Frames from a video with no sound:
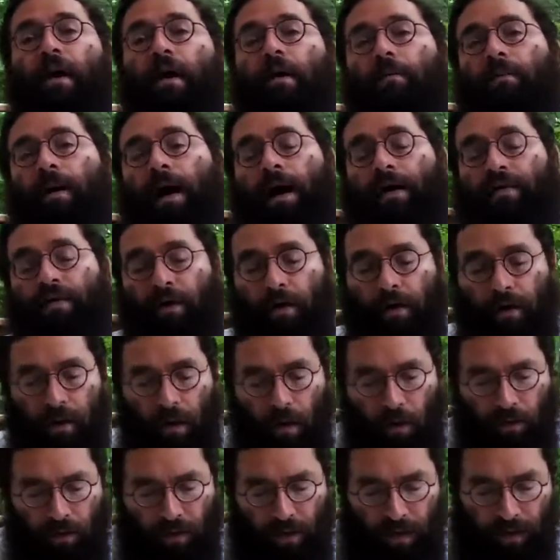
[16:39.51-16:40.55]
by the
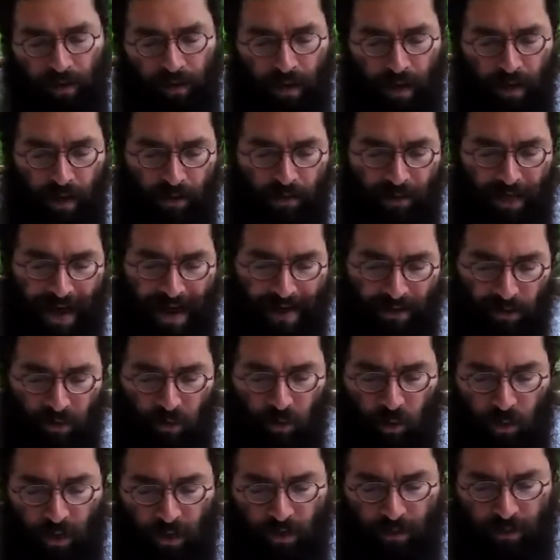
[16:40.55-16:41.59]
clothing that you
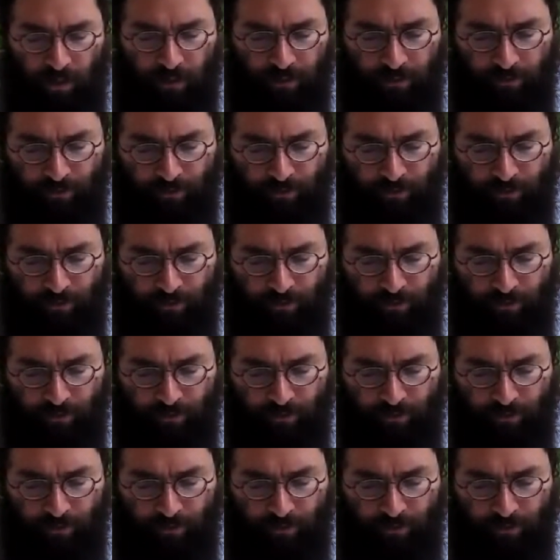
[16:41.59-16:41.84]
wear.